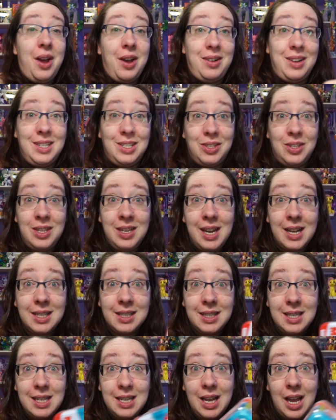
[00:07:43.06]
Alright, so the
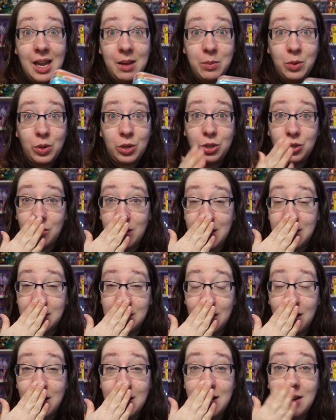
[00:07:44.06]
next thing I'm going to try,
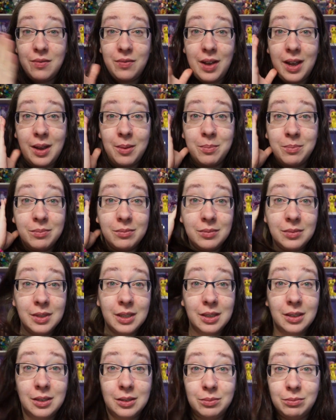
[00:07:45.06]
sorry if I'm a
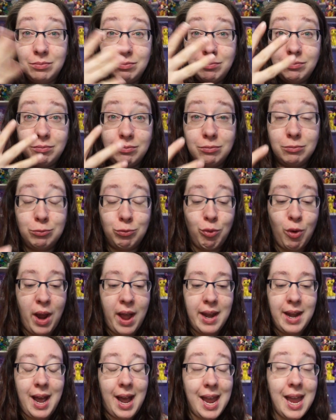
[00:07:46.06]
little
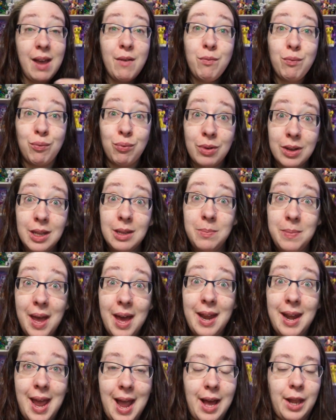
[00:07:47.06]
red. I have really
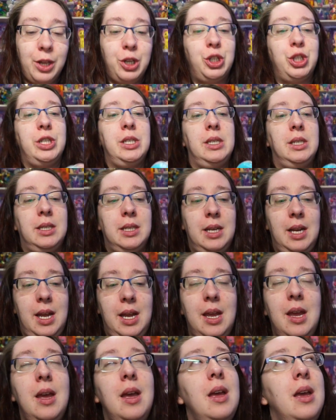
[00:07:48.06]
bad allergies
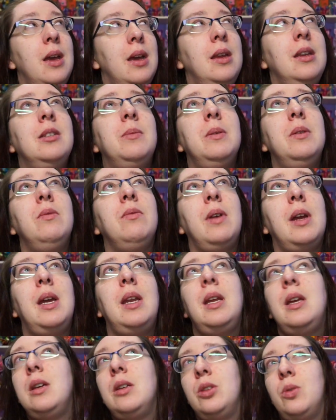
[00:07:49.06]
today. It has been
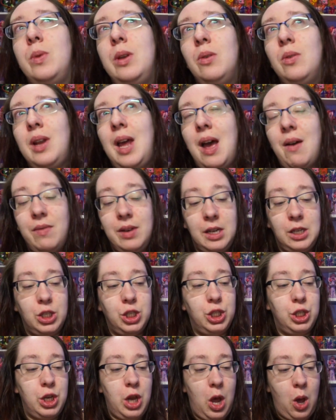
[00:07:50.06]
raining, so we don't have any
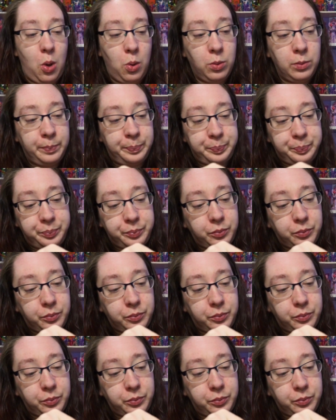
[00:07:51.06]
snow.